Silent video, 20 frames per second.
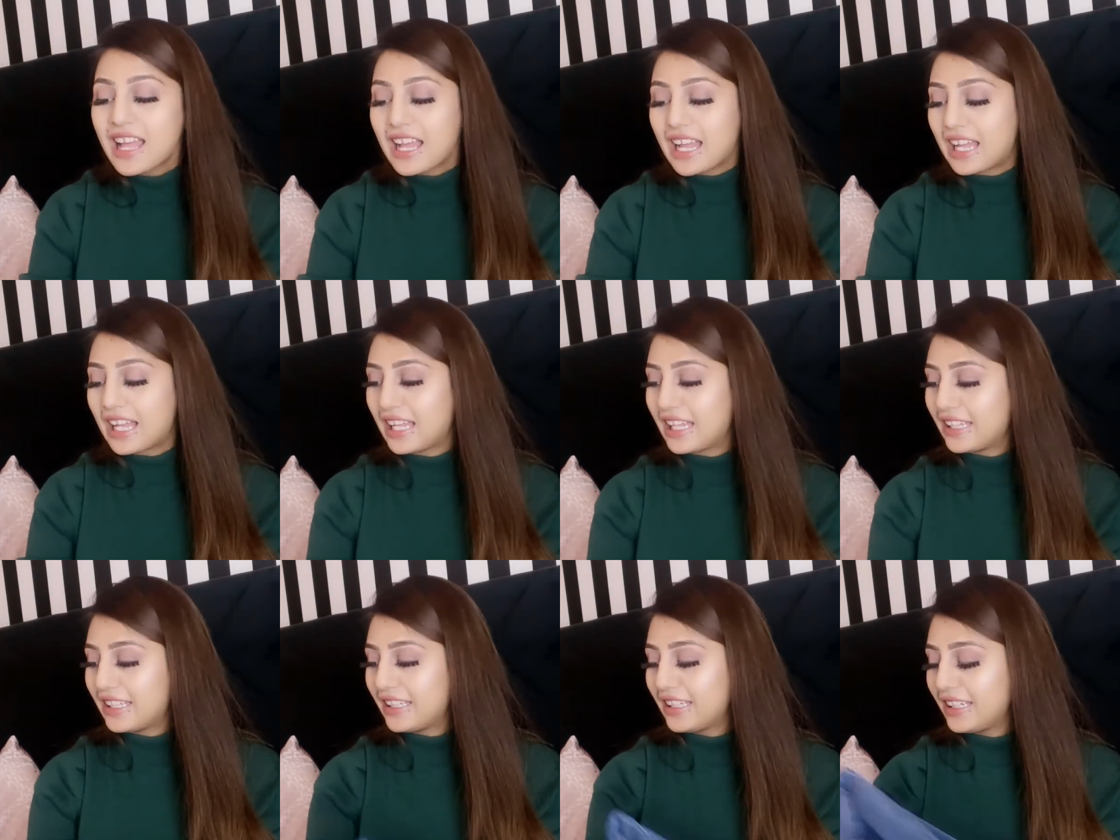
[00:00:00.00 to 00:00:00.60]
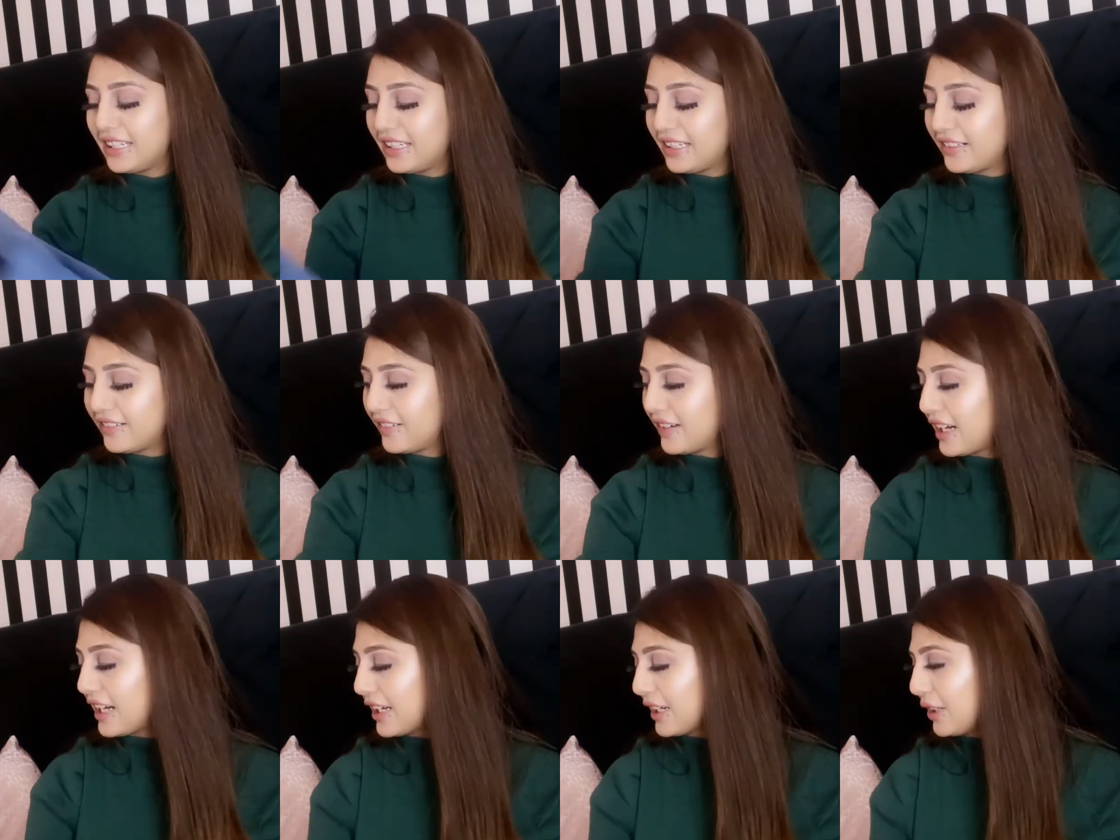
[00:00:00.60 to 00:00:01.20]
And here
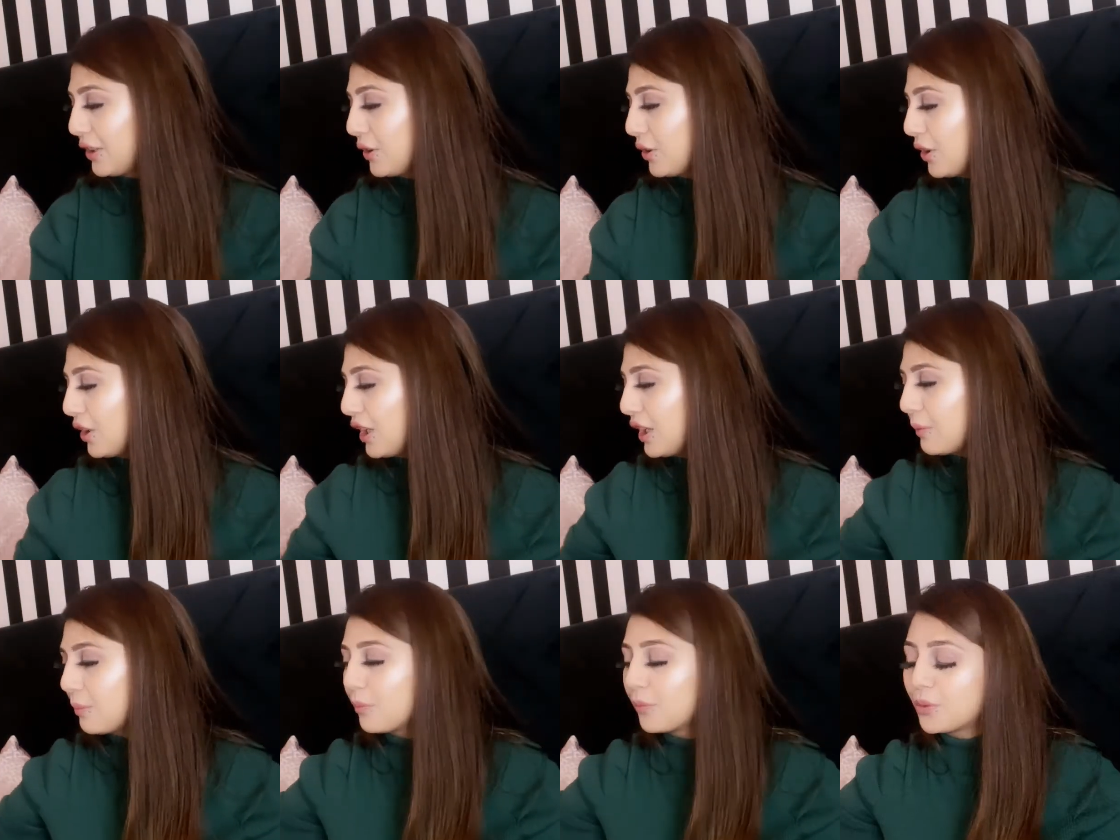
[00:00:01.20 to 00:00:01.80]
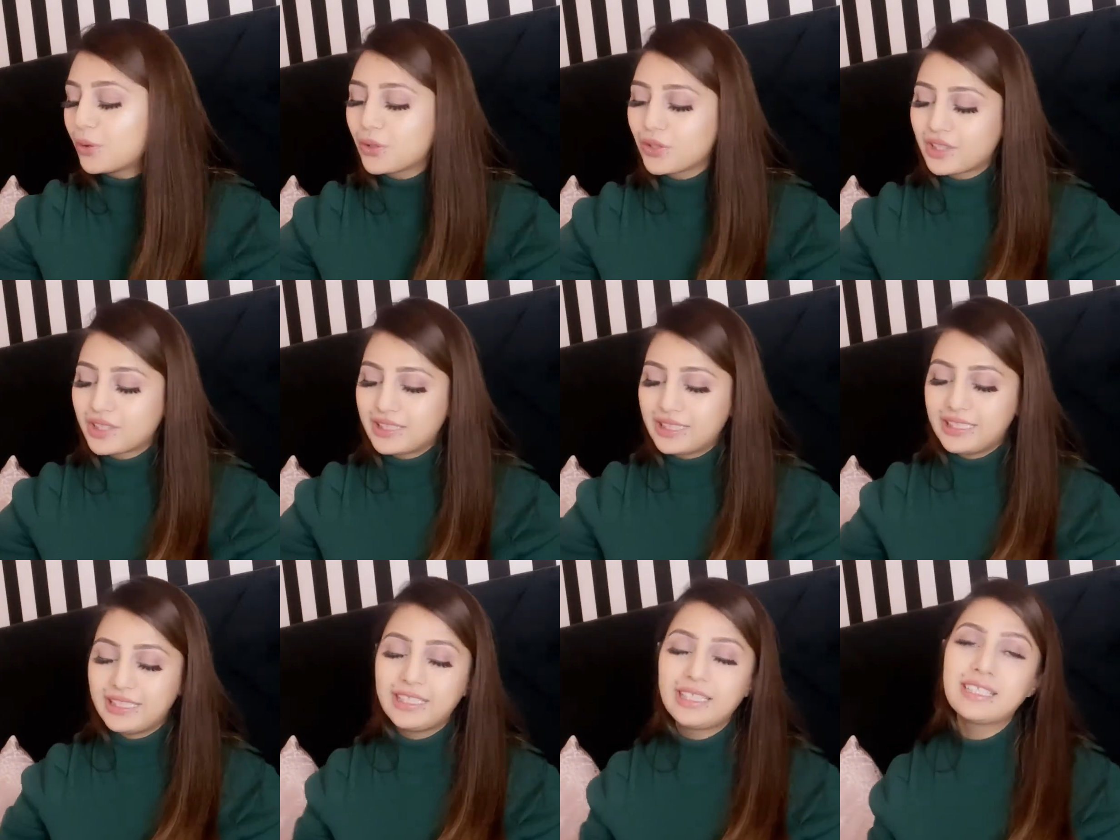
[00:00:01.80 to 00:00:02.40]
I got a more
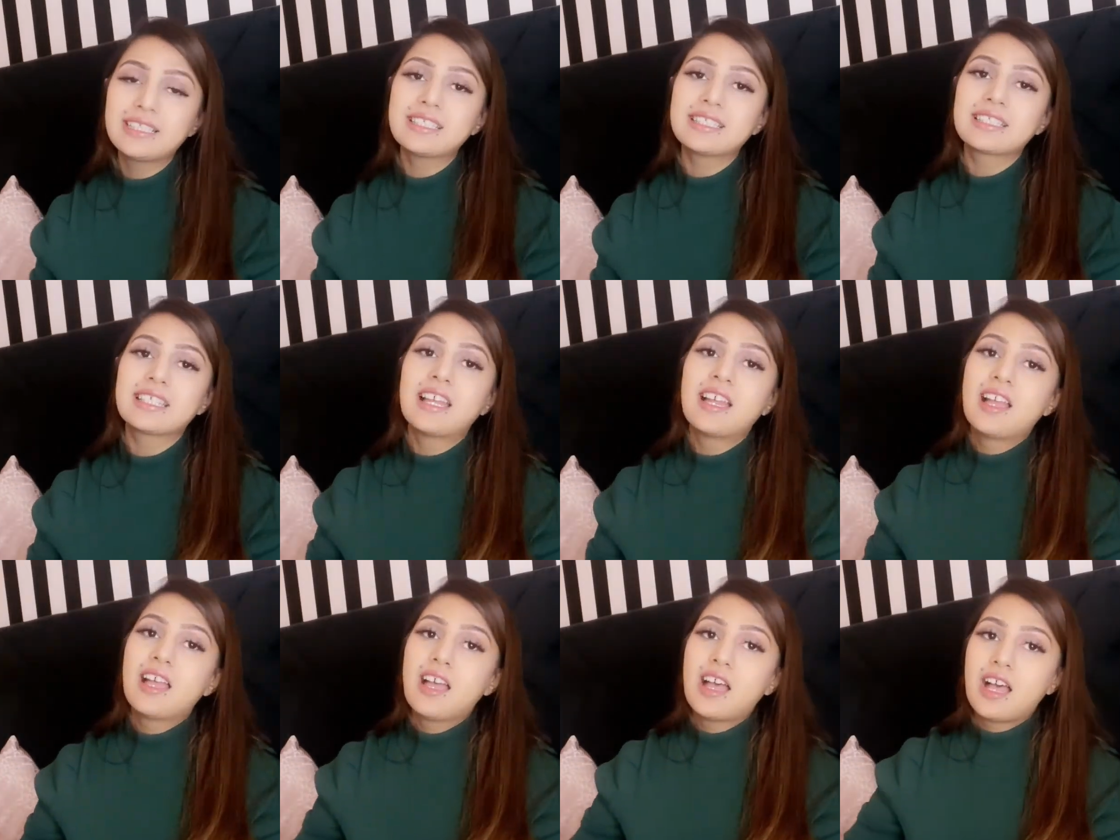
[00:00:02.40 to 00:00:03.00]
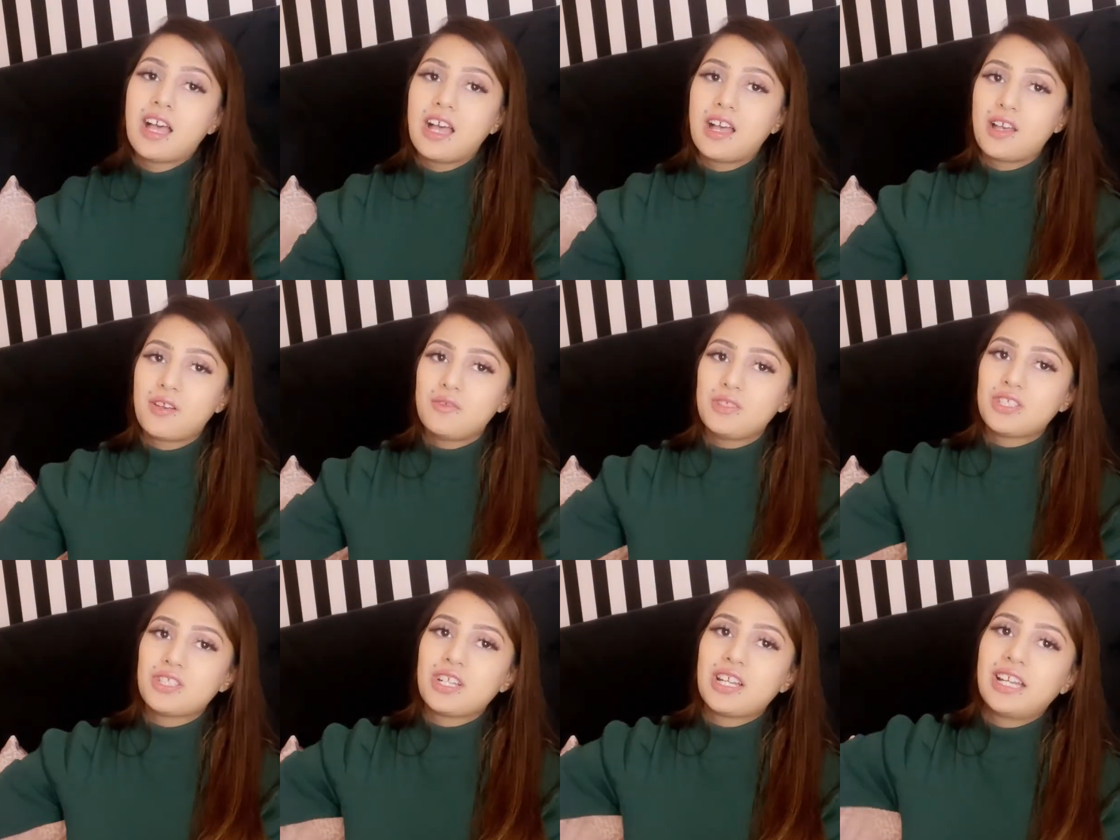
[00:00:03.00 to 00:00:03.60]
thing
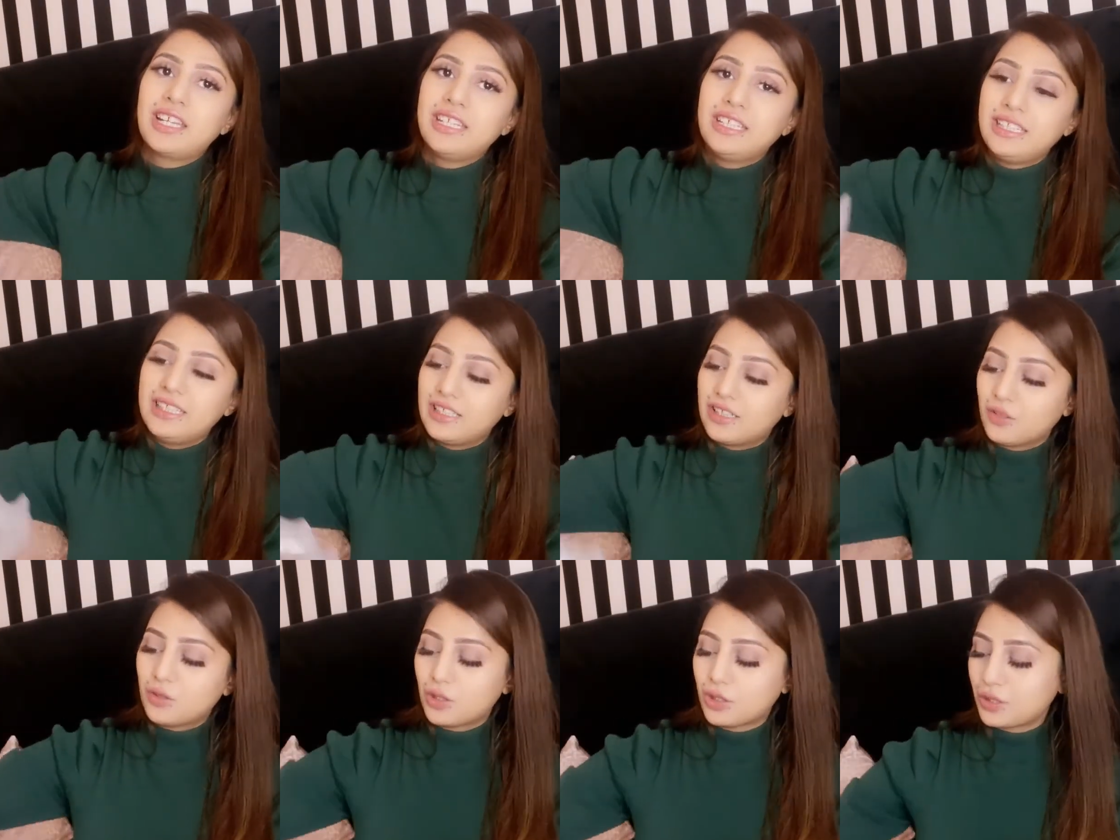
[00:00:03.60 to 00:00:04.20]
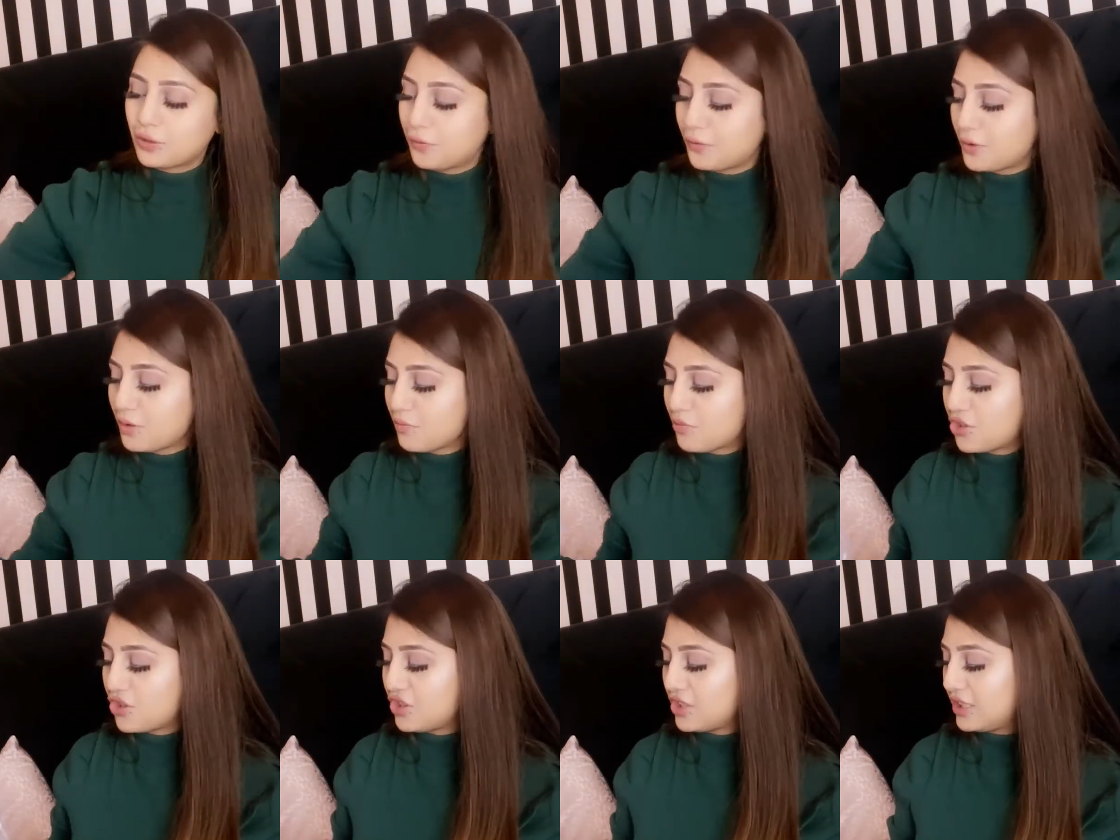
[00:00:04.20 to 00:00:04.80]
which I got it from
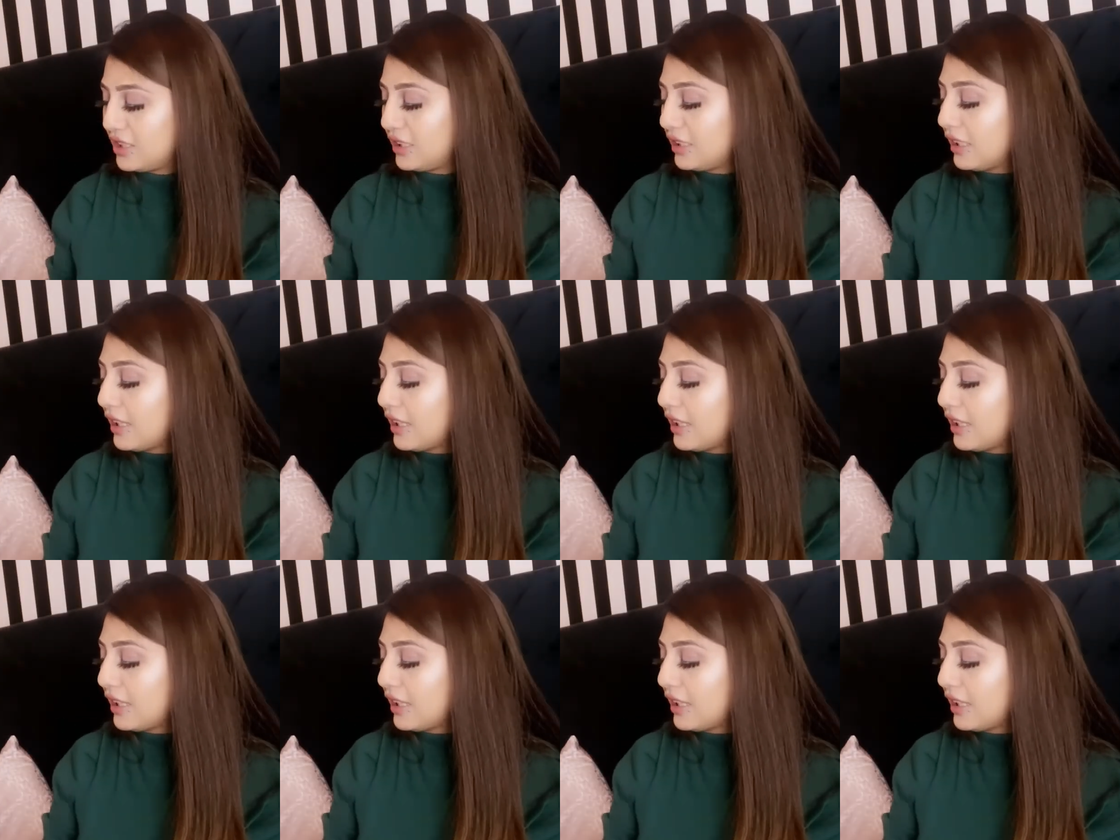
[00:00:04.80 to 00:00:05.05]
Shein